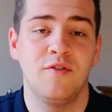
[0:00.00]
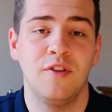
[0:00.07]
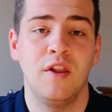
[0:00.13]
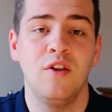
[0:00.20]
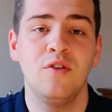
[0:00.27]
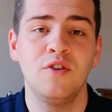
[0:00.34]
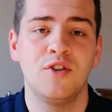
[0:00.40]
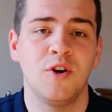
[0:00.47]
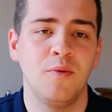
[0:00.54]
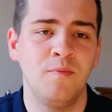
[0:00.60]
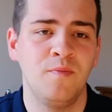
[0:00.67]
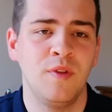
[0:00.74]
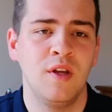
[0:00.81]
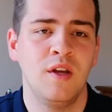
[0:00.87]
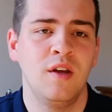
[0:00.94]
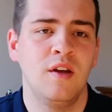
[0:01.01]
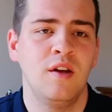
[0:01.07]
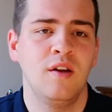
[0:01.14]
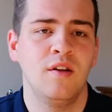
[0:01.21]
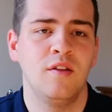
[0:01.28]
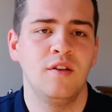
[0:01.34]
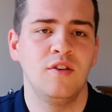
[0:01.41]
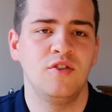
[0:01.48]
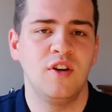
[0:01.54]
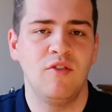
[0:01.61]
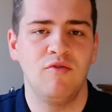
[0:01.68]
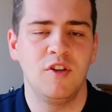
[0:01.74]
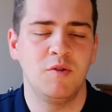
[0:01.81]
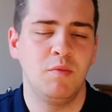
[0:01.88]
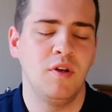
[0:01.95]
for the long term, then
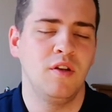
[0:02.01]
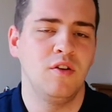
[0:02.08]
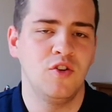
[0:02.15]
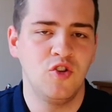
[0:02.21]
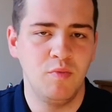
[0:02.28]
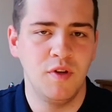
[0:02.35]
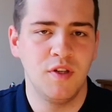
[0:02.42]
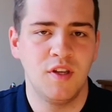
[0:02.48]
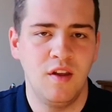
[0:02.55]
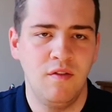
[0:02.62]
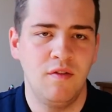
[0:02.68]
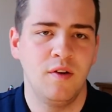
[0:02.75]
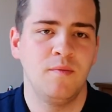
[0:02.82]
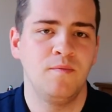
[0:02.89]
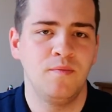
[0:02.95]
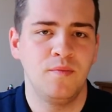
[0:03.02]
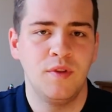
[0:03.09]
generally speaking you should be safe.